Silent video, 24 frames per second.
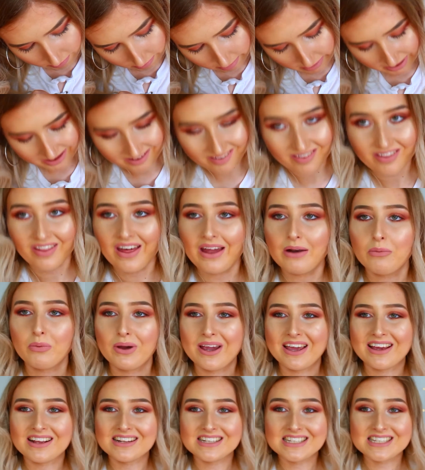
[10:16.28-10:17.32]
because then
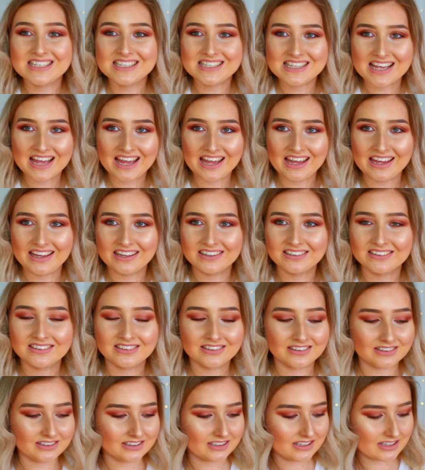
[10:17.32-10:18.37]
we can see.
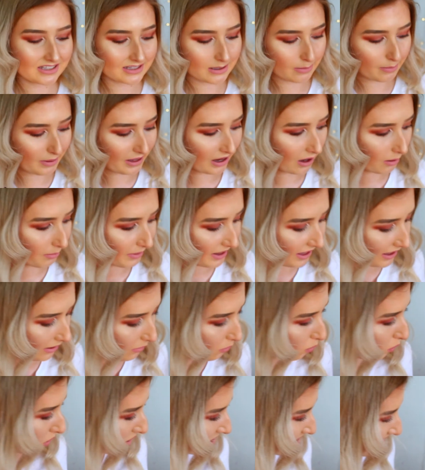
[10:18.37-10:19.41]
It's the
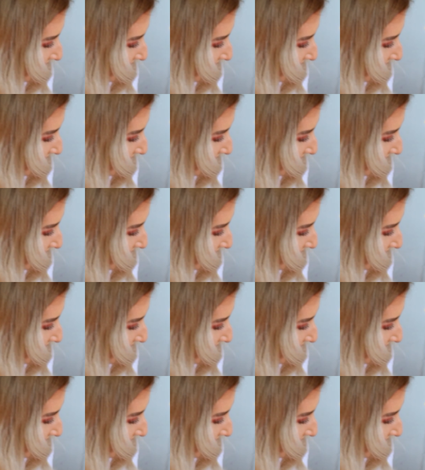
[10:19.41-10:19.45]
BRB, one